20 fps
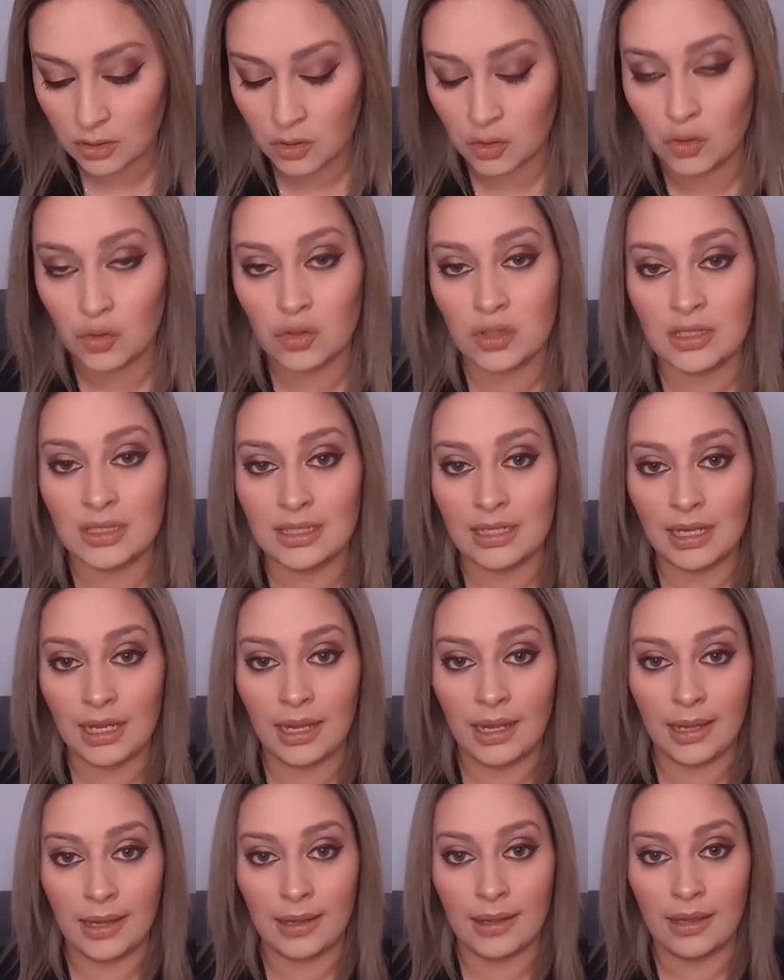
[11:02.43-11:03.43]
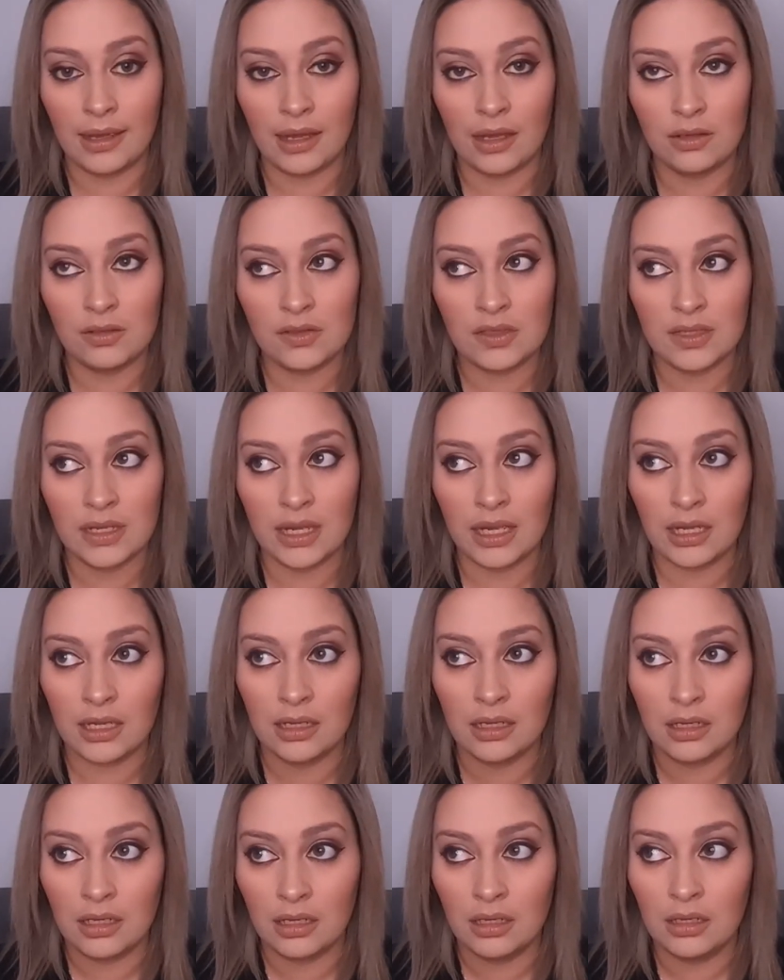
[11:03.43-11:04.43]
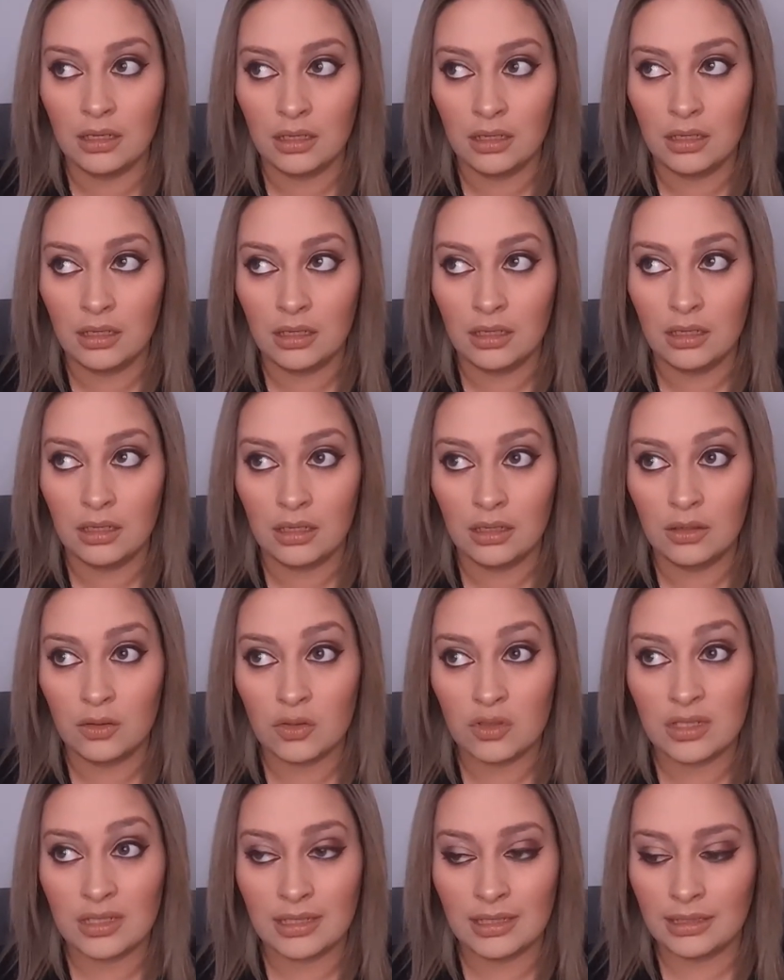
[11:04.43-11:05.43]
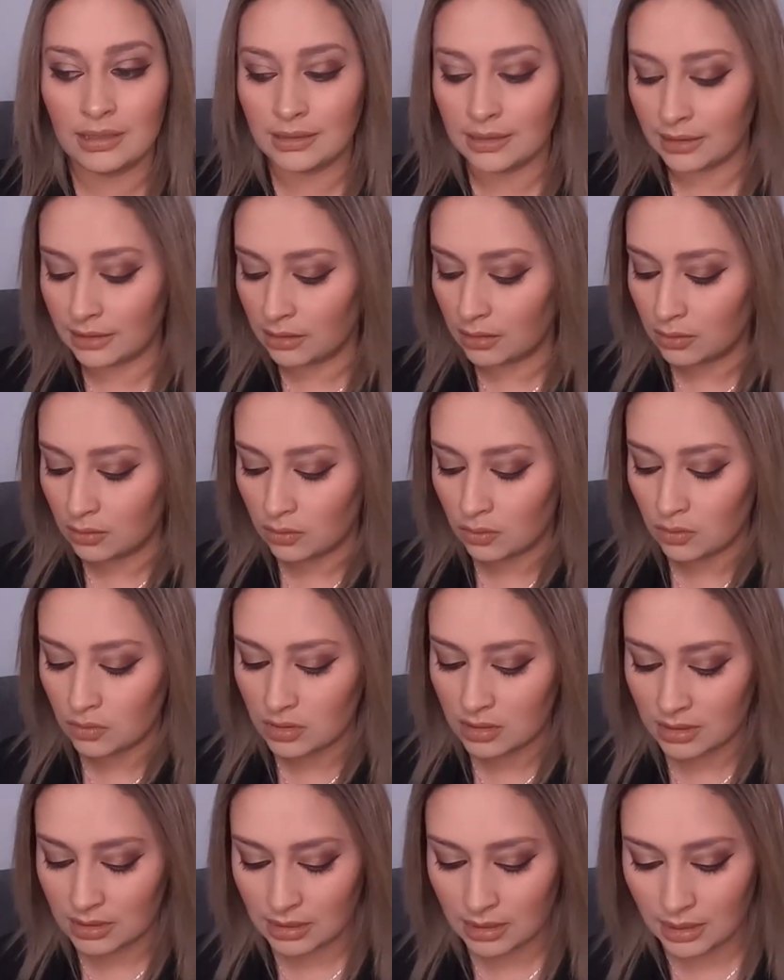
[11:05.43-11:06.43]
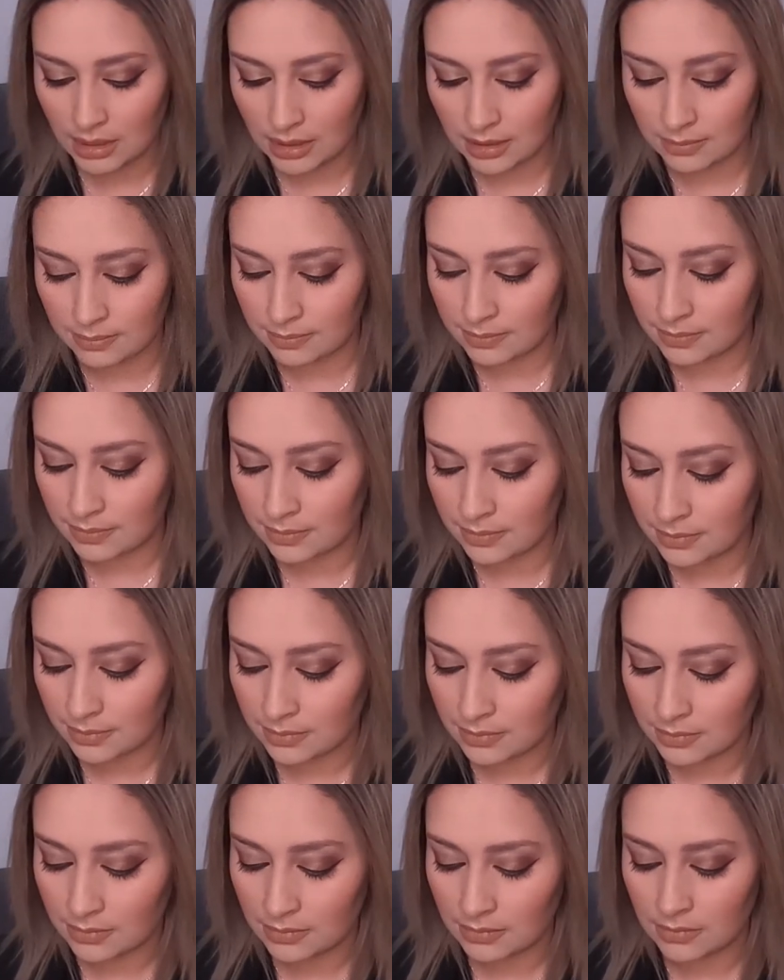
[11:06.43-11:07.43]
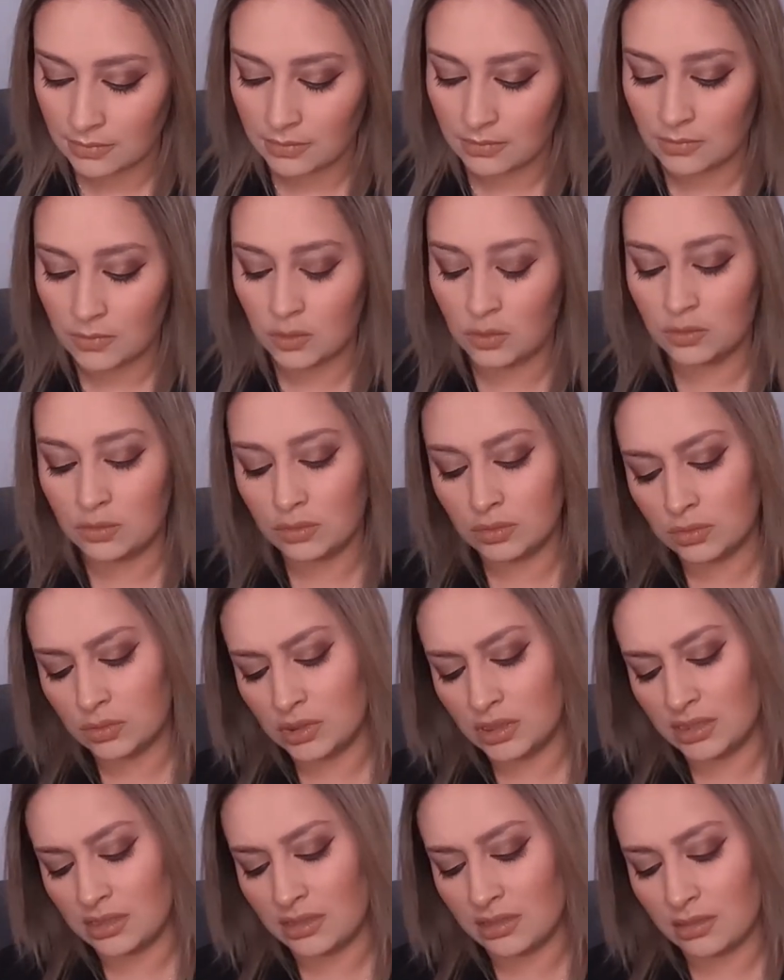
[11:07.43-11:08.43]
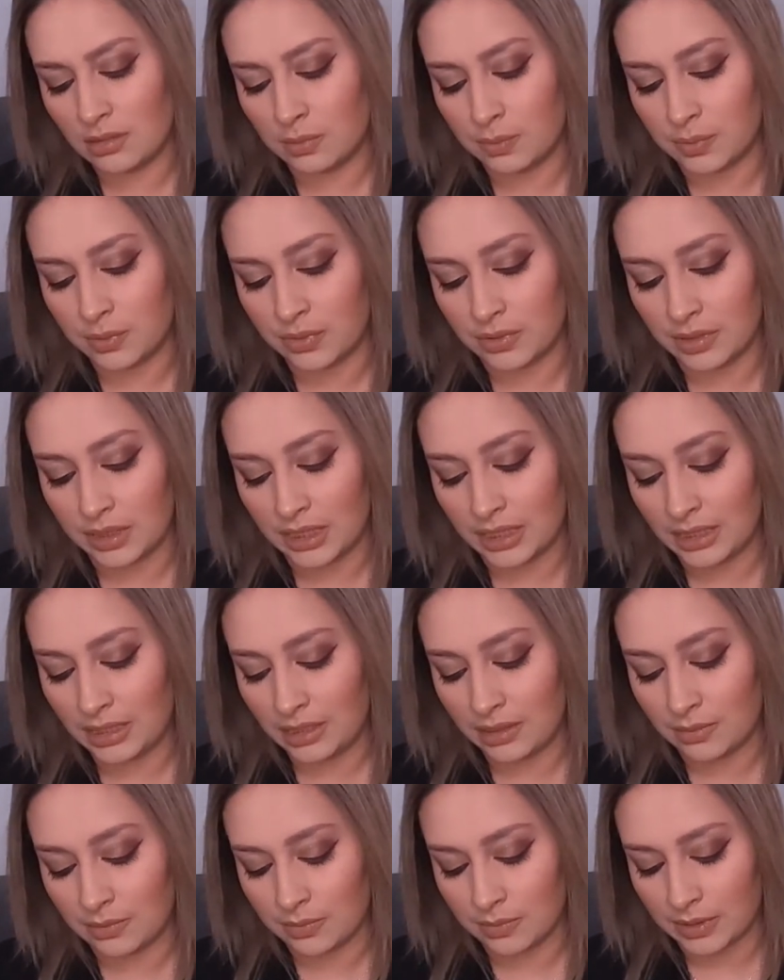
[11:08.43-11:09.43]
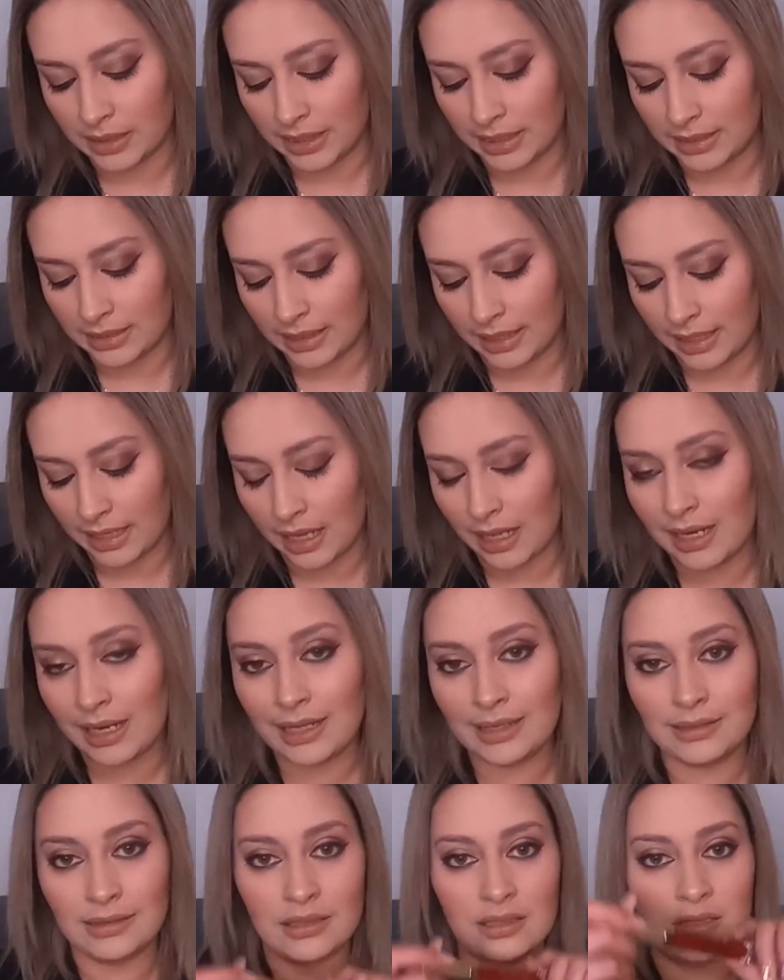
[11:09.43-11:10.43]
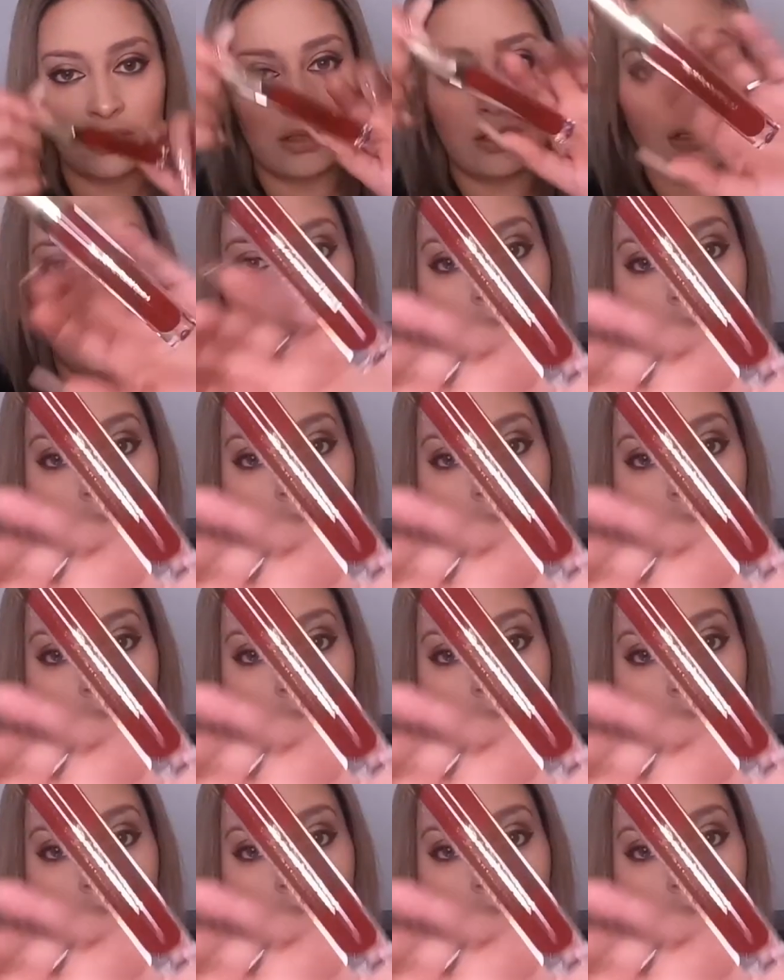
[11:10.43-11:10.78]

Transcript: no sé, how do you say it? No se quitan, no sé. Ooh, this is a pretty red. I got like this